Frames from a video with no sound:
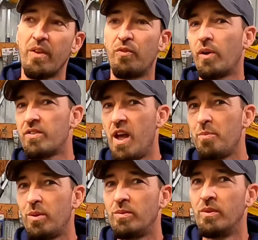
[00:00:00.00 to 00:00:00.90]
for
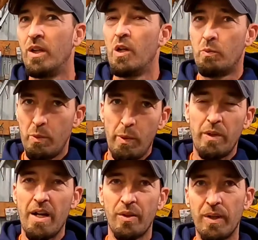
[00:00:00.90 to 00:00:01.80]
example, when we
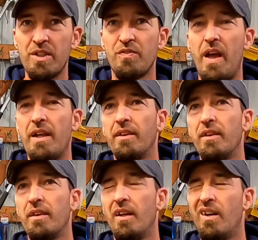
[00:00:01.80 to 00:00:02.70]
ran the race fan,
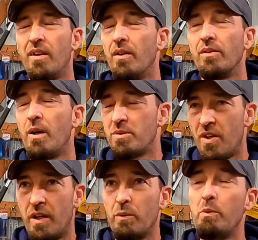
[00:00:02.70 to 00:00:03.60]

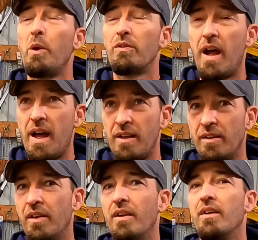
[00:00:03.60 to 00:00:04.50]
when we
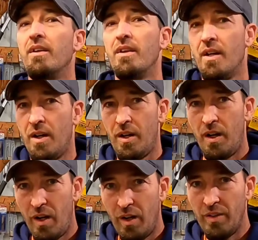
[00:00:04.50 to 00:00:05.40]
ran
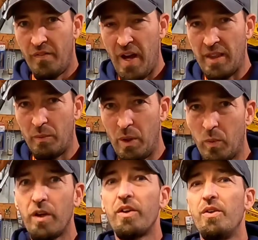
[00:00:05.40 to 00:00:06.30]
the fan that we
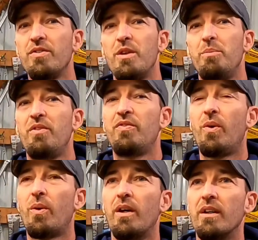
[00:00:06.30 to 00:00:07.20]
were using
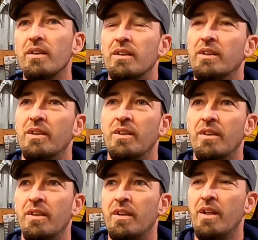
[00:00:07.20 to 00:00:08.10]
before,
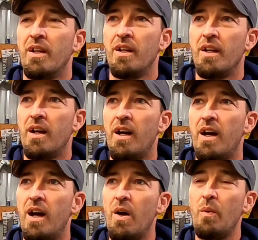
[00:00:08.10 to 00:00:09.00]

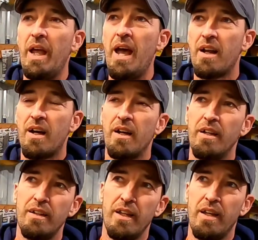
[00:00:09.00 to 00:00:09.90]
we had on
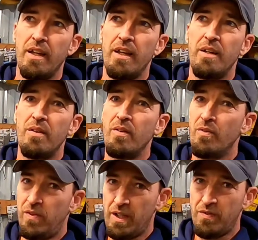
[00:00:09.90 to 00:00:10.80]
it a
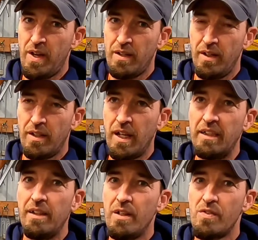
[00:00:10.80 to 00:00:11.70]
flex fan, a
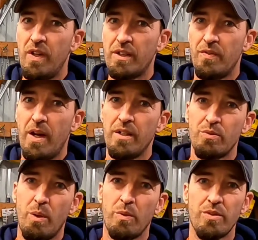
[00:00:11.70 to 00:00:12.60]
19-inch flex fan is
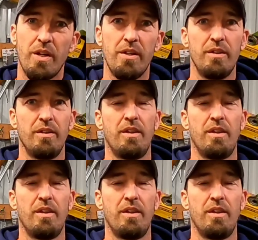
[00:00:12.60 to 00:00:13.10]
what was on it.